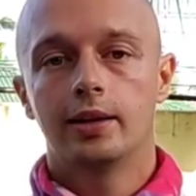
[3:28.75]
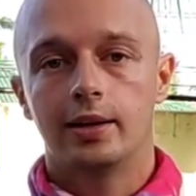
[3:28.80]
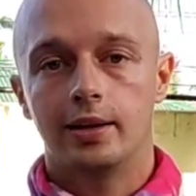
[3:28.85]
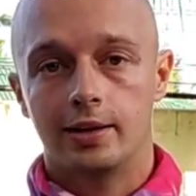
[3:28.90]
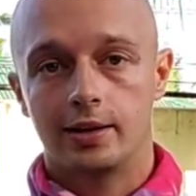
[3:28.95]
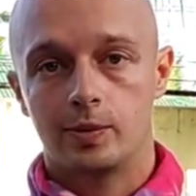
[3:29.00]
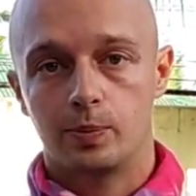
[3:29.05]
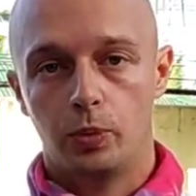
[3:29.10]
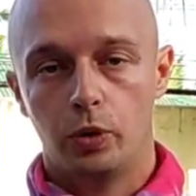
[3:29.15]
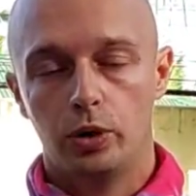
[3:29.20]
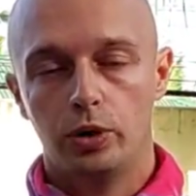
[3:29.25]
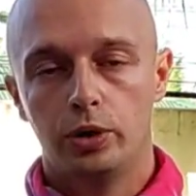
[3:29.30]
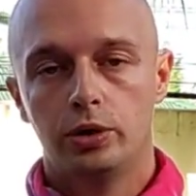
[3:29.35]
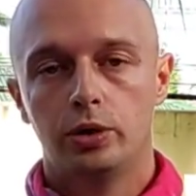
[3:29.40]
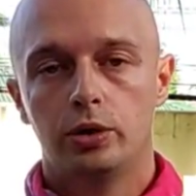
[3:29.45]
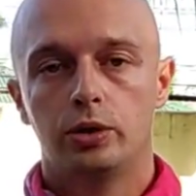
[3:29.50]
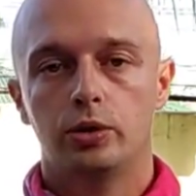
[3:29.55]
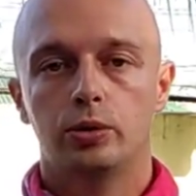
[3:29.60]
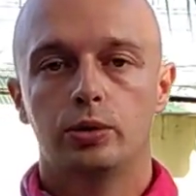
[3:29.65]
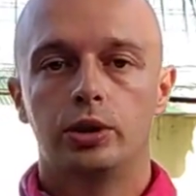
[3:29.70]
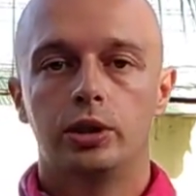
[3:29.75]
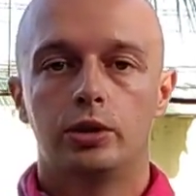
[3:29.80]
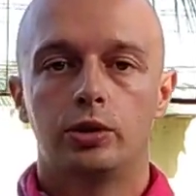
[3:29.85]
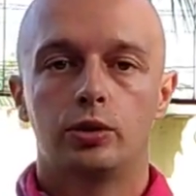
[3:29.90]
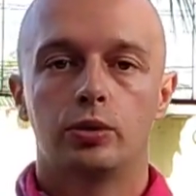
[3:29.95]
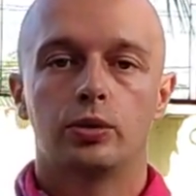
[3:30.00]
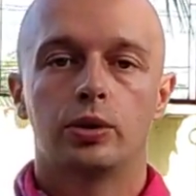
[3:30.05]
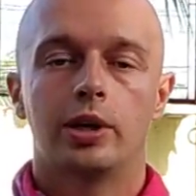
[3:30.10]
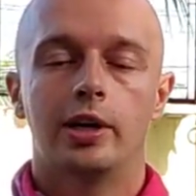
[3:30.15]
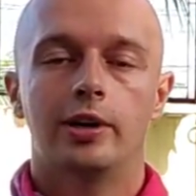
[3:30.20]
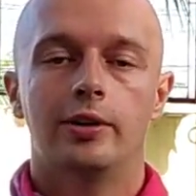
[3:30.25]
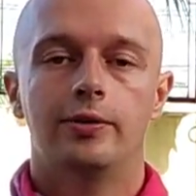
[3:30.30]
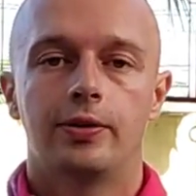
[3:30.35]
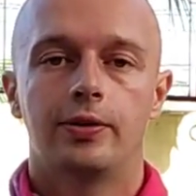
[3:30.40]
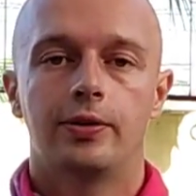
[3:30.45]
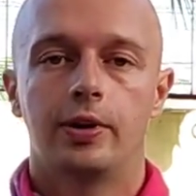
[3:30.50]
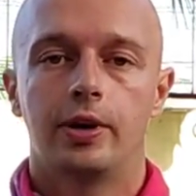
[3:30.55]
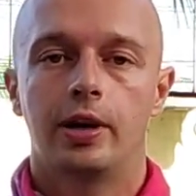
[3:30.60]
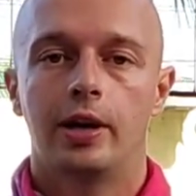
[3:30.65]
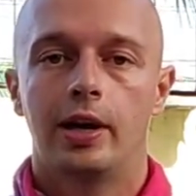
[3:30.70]
10th point, you need to have
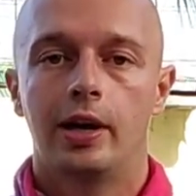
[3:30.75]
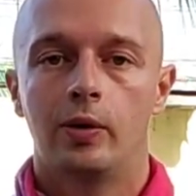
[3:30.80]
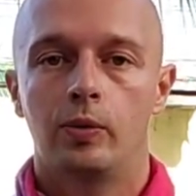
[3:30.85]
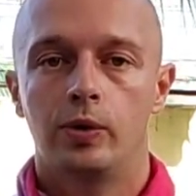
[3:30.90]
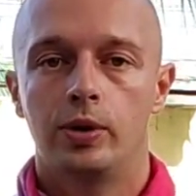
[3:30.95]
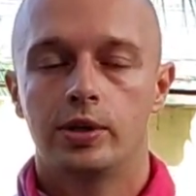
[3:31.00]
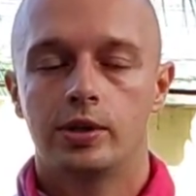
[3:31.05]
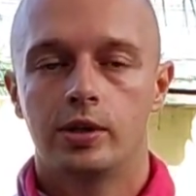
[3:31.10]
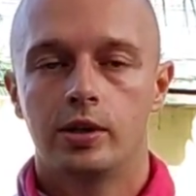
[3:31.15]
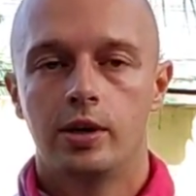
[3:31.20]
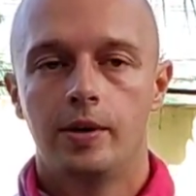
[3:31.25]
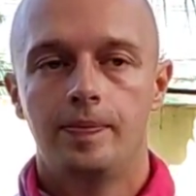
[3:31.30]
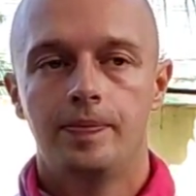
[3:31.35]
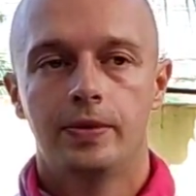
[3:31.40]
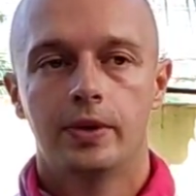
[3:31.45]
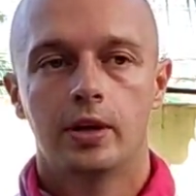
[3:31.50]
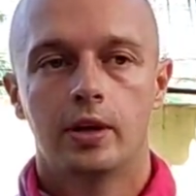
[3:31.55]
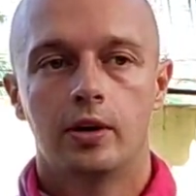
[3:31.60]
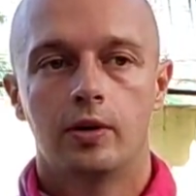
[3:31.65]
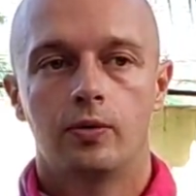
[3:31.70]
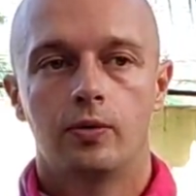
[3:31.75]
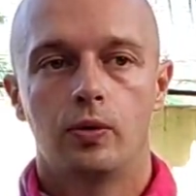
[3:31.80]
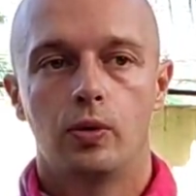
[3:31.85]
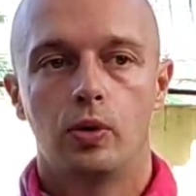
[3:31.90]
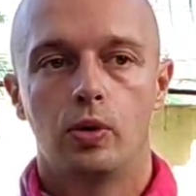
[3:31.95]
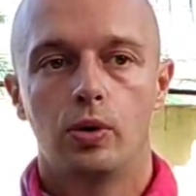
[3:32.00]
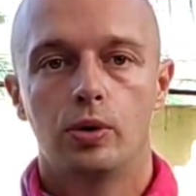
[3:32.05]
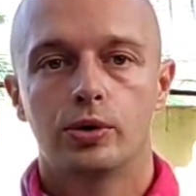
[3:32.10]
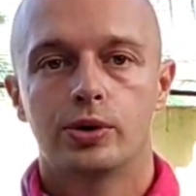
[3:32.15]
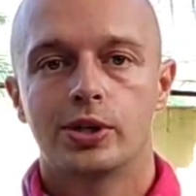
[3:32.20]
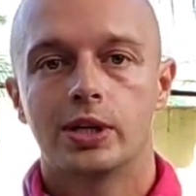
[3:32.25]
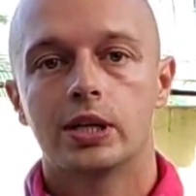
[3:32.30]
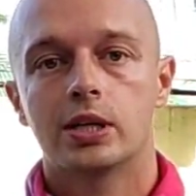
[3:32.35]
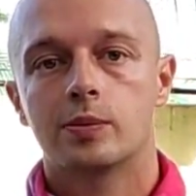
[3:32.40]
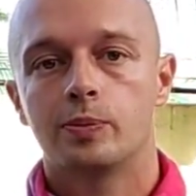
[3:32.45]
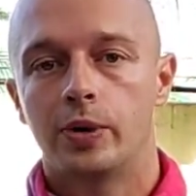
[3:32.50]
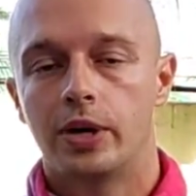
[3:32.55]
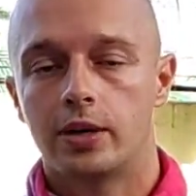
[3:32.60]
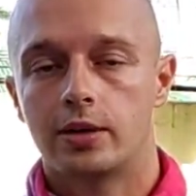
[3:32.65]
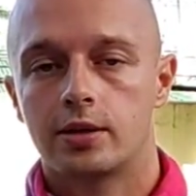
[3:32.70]
a visa for
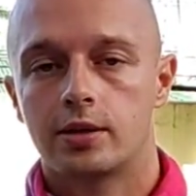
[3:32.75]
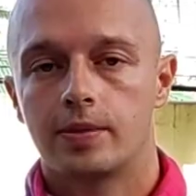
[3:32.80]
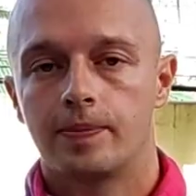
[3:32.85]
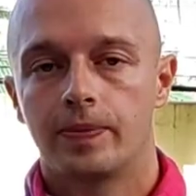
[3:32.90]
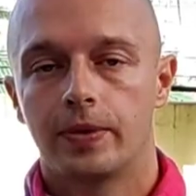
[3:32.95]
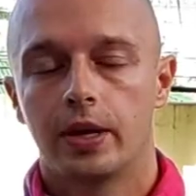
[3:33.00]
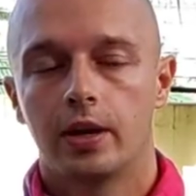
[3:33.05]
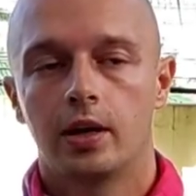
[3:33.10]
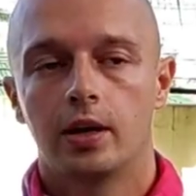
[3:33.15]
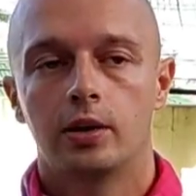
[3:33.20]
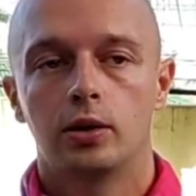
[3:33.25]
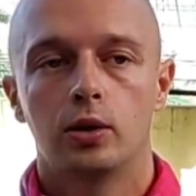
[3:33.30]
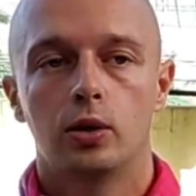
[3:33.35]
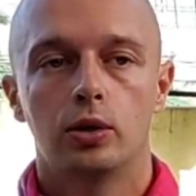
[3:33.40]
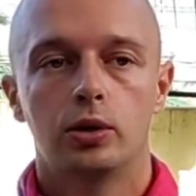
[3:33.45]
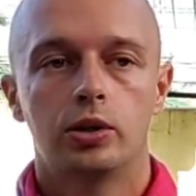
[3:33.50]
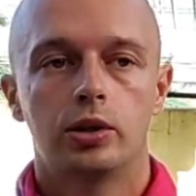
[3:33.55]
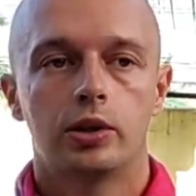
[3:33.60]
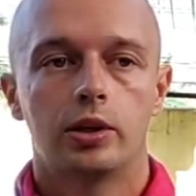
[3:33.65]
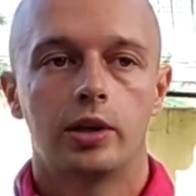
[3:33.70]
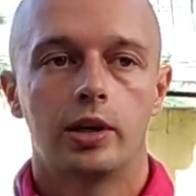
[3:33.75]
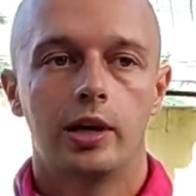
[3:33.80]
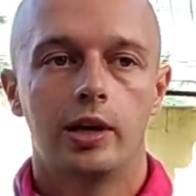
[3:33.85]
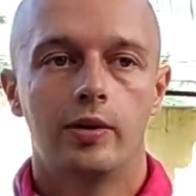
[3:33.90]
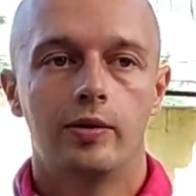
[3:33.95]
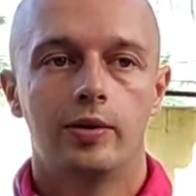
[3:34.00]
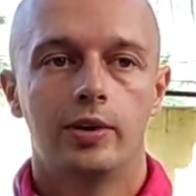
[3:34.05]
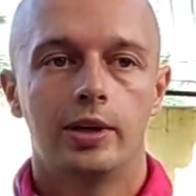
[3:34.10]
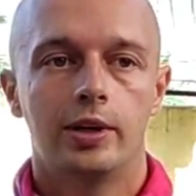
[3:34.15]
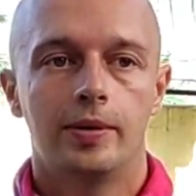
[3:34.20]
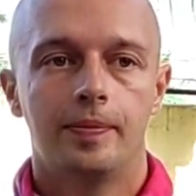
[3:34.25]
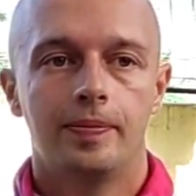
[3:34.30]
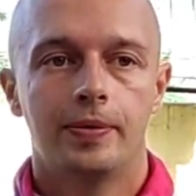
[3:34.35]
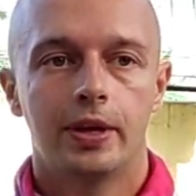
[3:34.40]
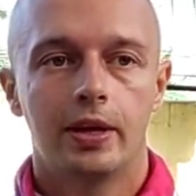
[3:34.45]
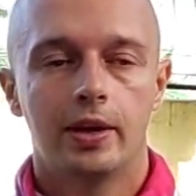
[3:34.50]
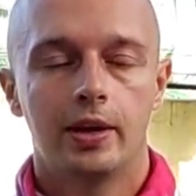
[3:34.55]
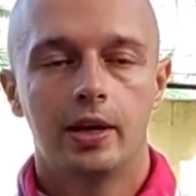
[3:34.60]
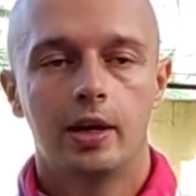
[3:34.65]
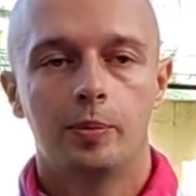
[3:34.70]
6 months. Not every
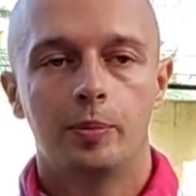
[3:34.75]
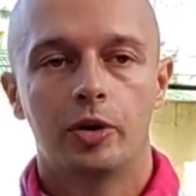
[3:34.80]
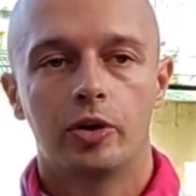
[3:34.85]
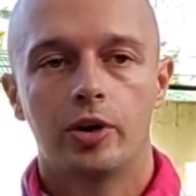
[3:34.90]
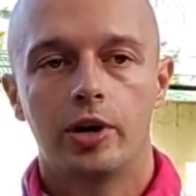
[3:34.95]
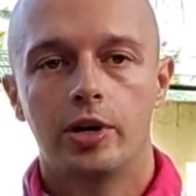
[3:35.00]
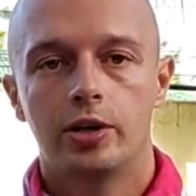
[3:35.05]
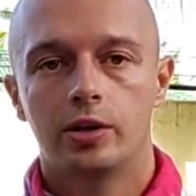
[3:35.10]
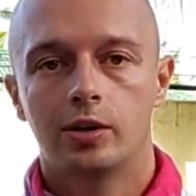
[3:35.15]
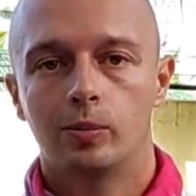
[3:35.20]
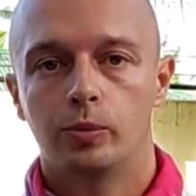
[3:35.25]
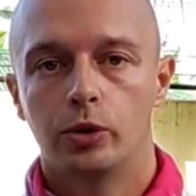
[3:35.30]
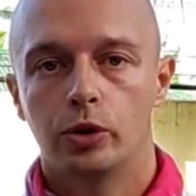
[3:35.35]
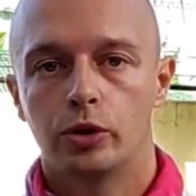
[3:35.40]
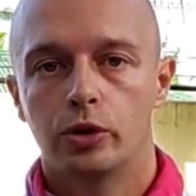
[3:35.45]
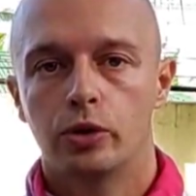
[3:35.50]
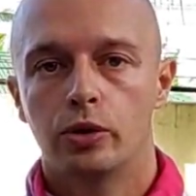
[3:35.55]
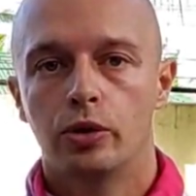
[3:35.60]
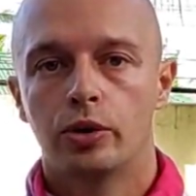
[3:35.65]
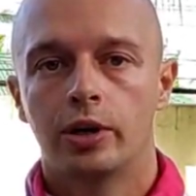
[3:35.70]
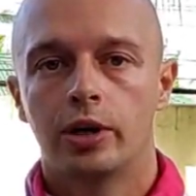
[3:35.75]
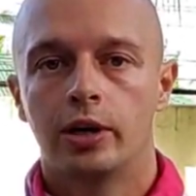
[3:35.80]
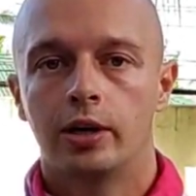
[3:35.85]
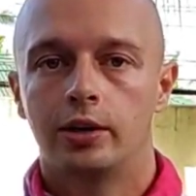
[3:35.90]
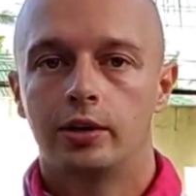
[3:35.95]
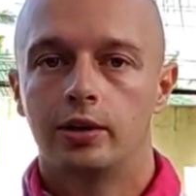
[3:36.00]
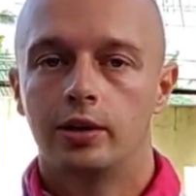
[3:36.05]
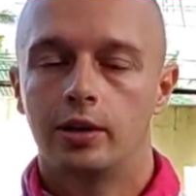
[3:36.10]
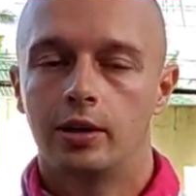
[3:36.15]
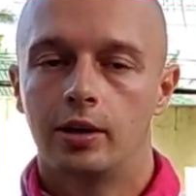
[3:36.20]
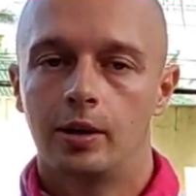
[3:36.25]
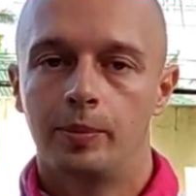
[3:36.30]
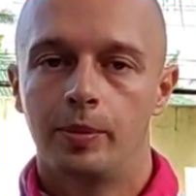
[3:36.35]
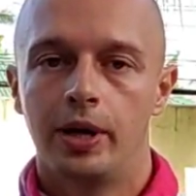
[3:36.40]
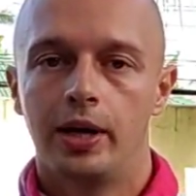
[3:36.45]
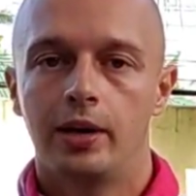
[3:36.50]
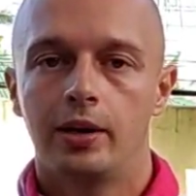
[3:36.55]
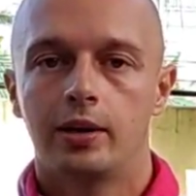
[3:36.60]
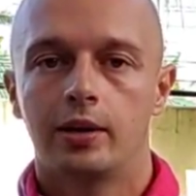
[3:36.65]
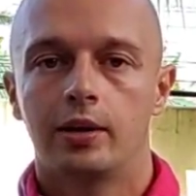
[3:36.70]
immigration bureau can
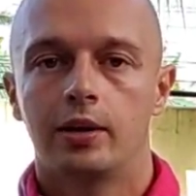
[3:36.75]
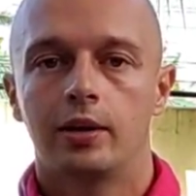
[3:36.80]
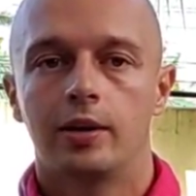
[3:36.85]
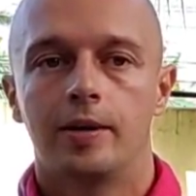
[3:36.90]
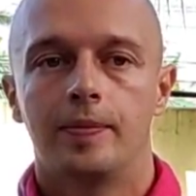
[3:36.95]
make